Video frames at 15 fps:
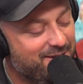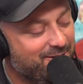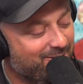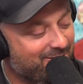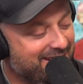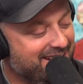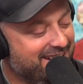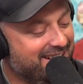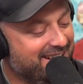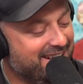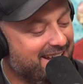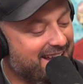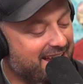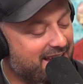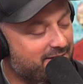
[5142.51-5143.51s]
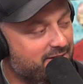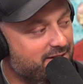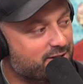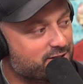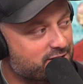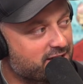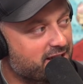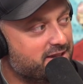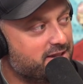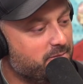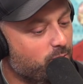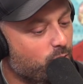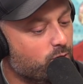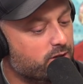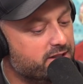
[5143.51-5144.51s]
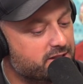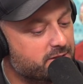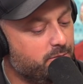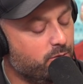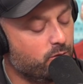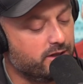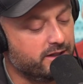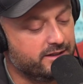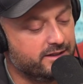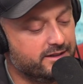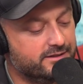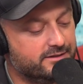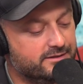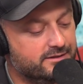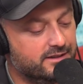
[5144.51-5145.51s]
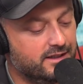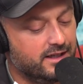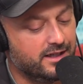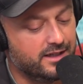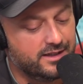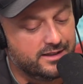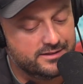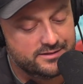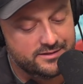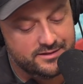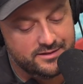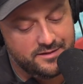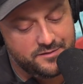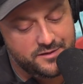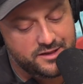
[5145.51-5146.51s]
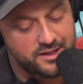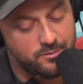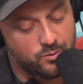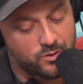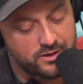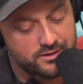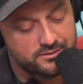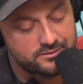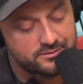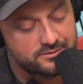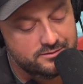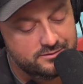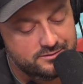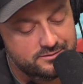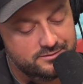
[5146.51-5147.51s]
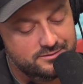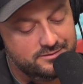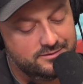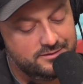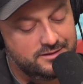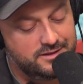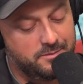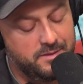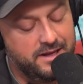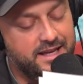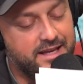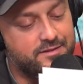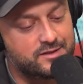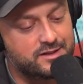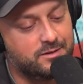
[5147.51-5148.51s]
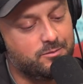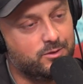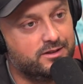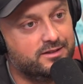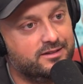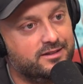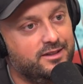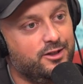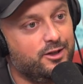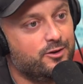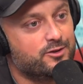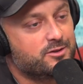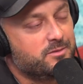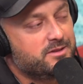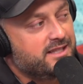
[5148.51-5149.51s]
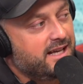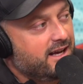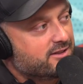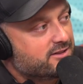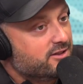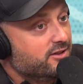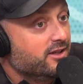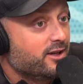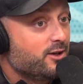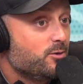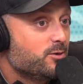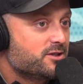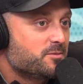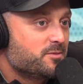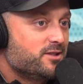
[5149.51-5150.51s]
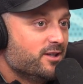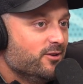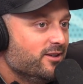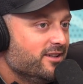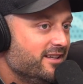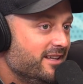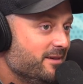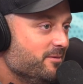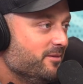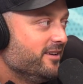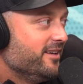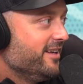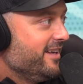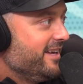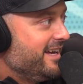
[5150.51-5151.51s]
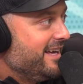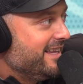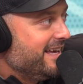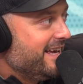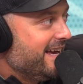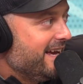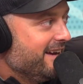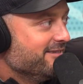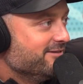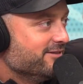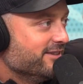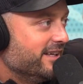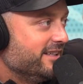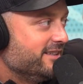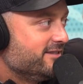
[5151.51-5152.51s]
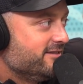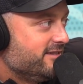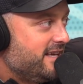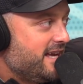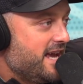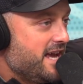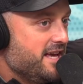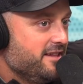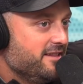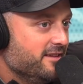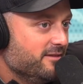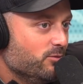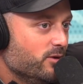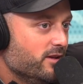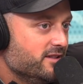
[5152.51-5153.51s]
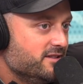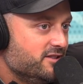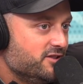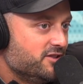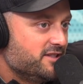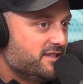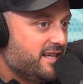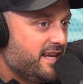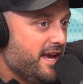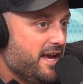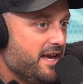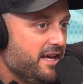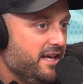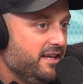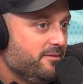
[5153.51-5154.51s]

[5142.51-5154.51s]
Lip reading: If there's nothing more disappointing than if someone, to me, if you go to someone's house and they're like, you want some soda, and they have like K, they want it just K,